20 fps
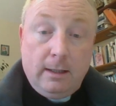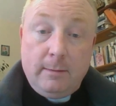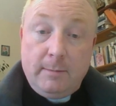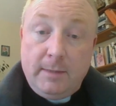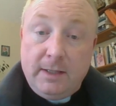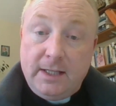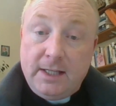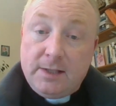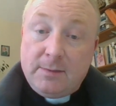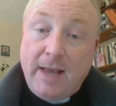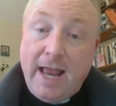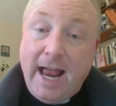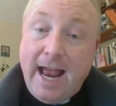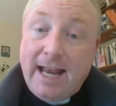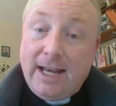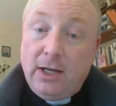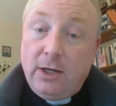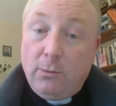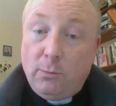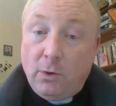But this
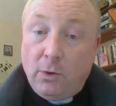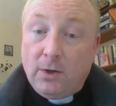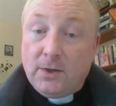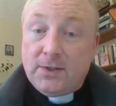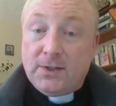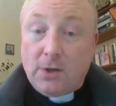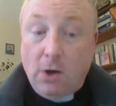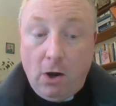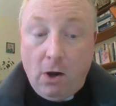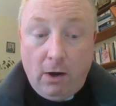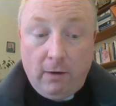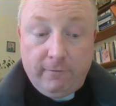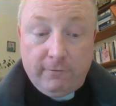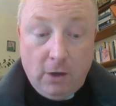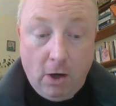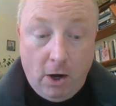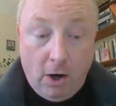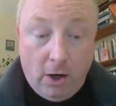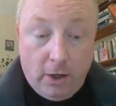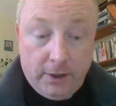plan was of
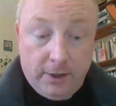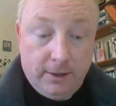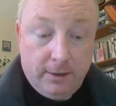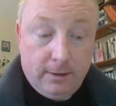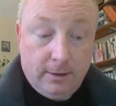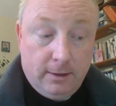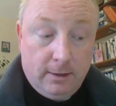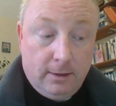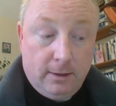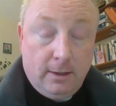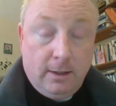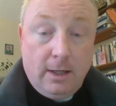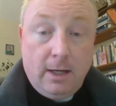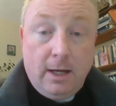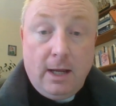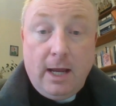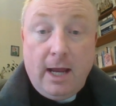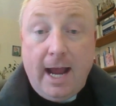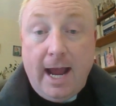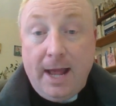God,
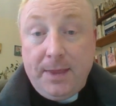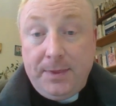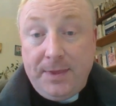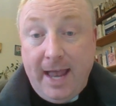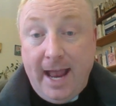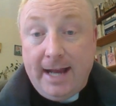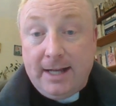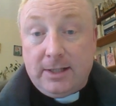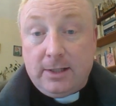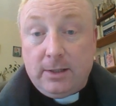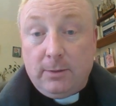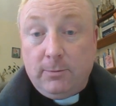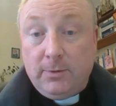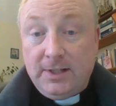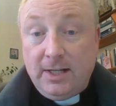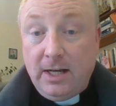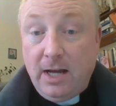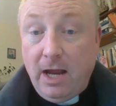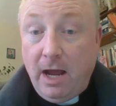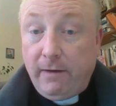and that was
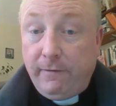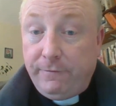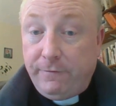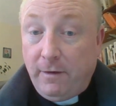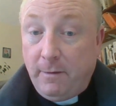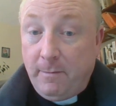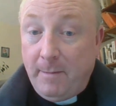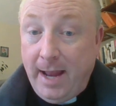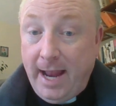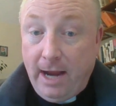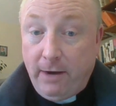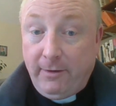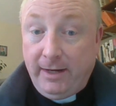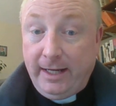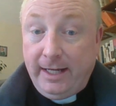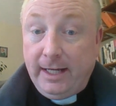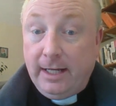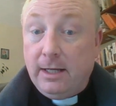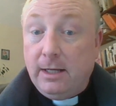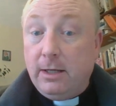enough for
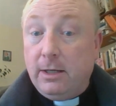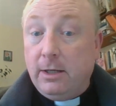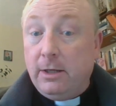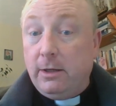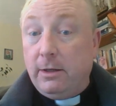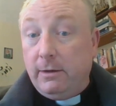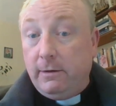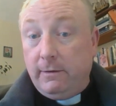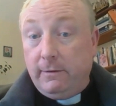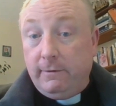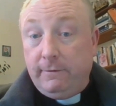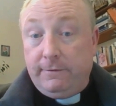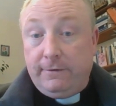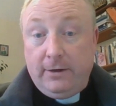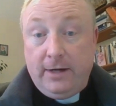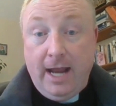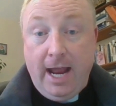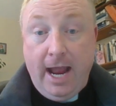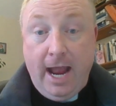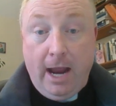Mary for
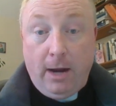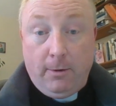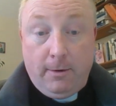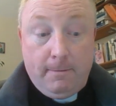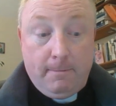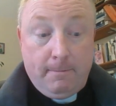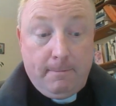now.